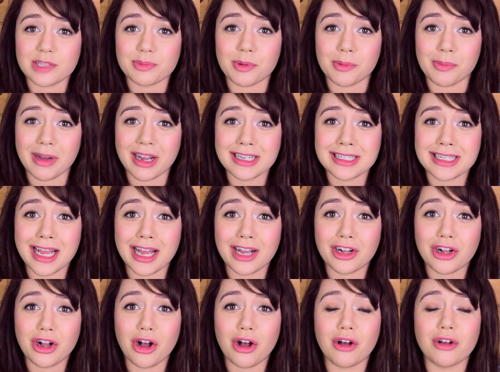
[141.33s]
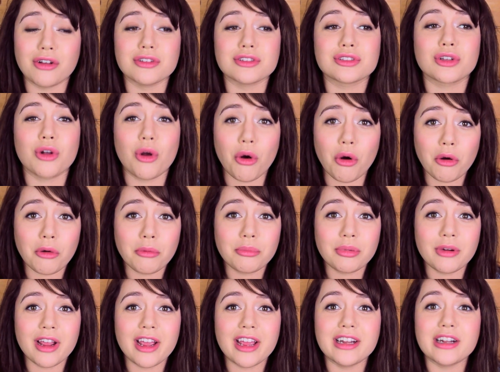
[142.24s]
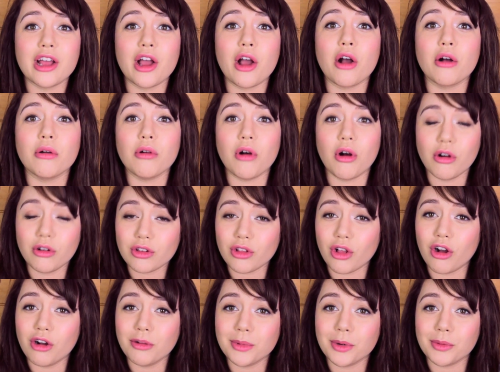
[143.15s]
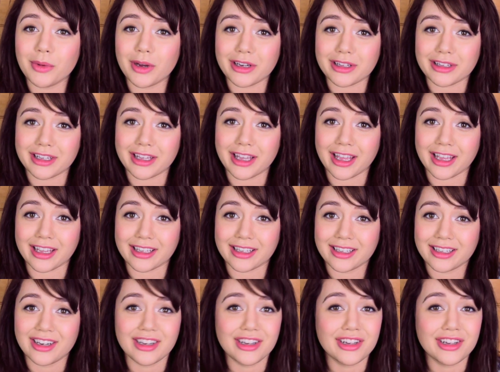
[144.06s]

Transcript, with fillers: but my dad calls cornbread Oklahoma wedding cake.